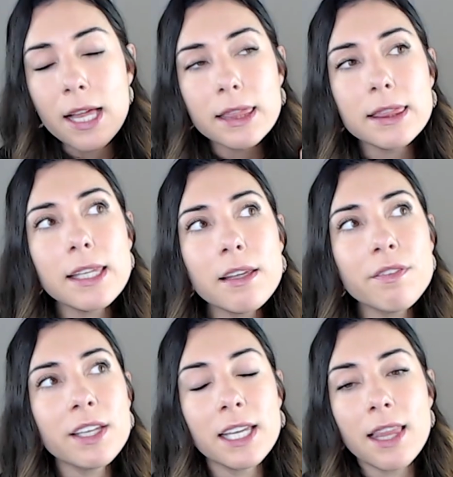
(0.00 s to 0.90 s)

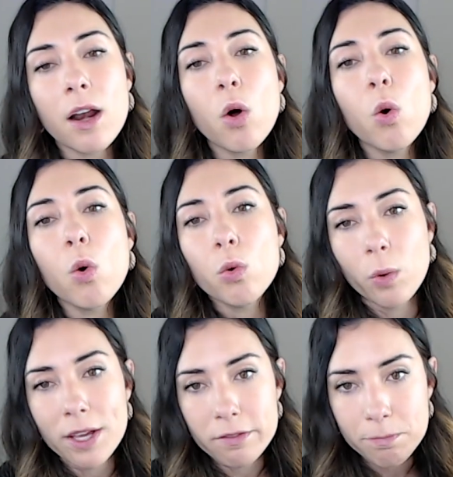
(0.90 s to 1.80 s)
living in that old
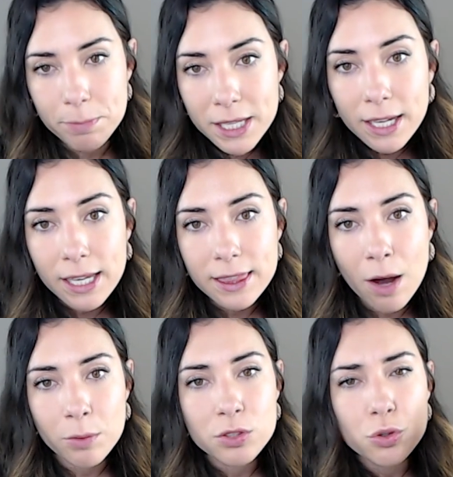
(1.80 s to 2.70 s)
way of being
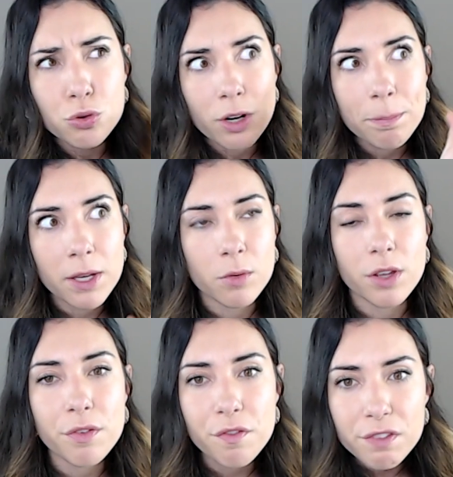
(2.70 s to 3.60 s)
that was dripping
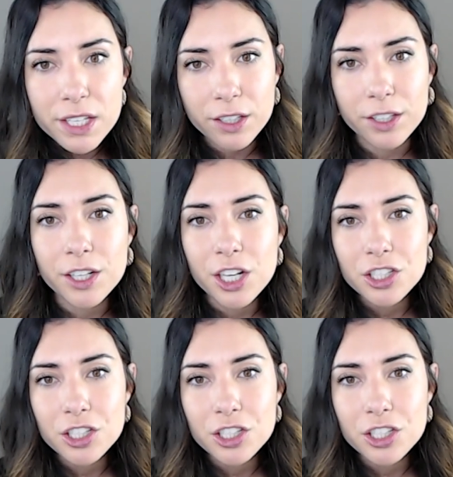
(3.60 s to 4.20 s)
with fear,